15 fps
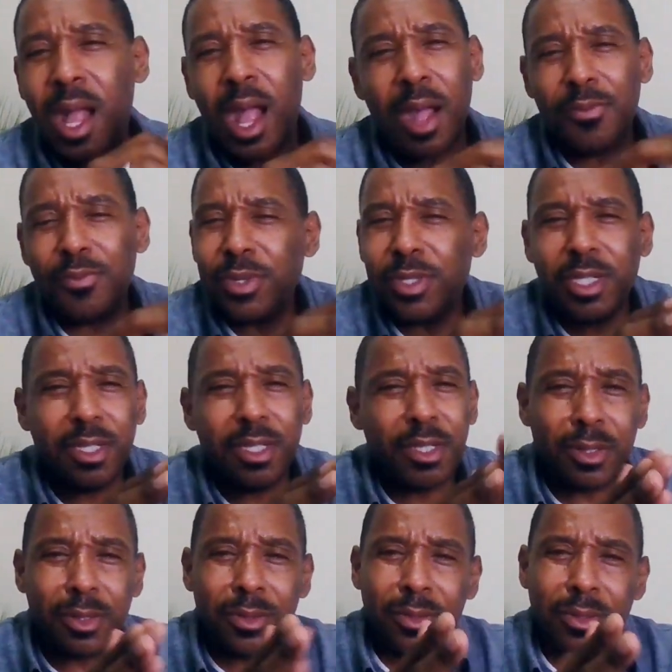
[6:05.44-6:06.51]
I really
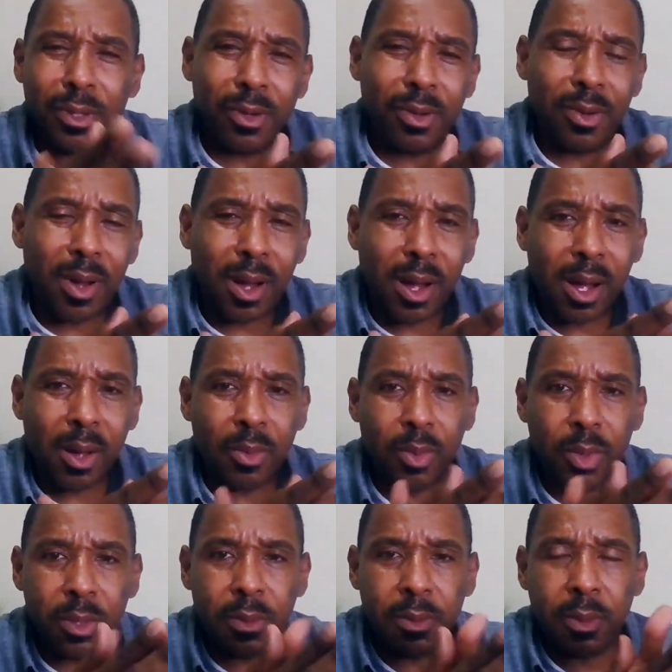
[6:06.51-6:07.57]
don't know how I
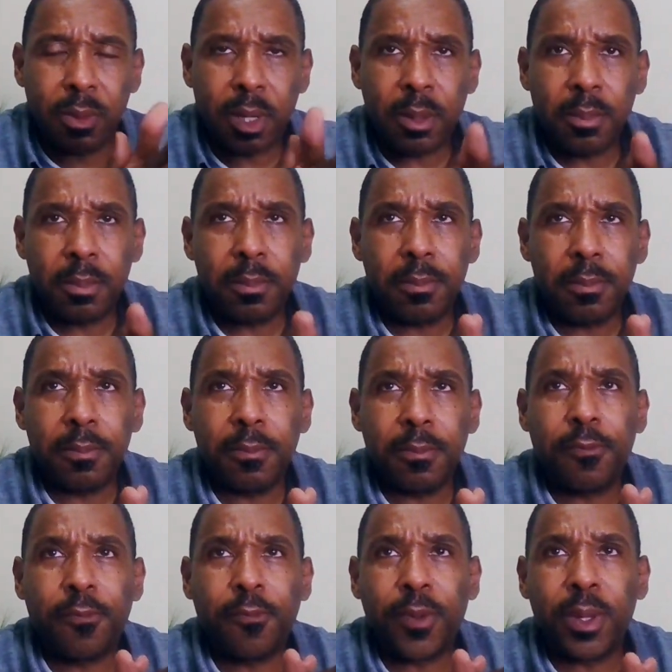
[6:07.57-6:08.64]
would
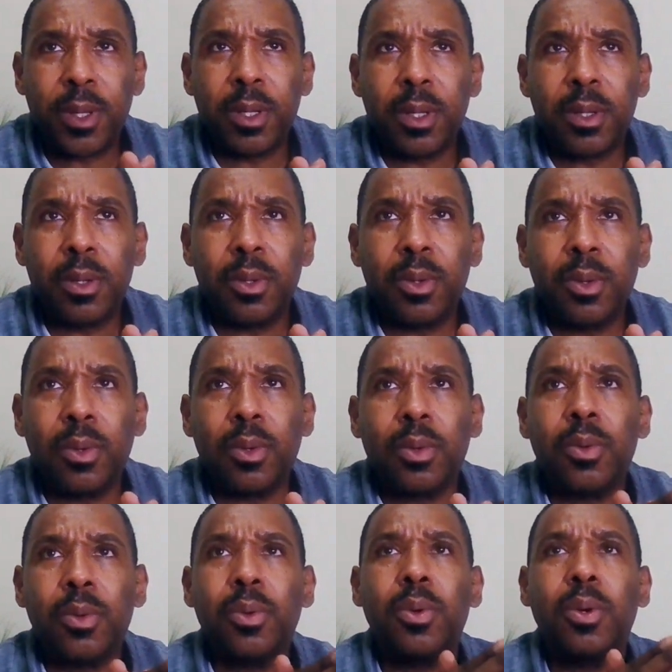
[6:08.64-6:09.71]
feel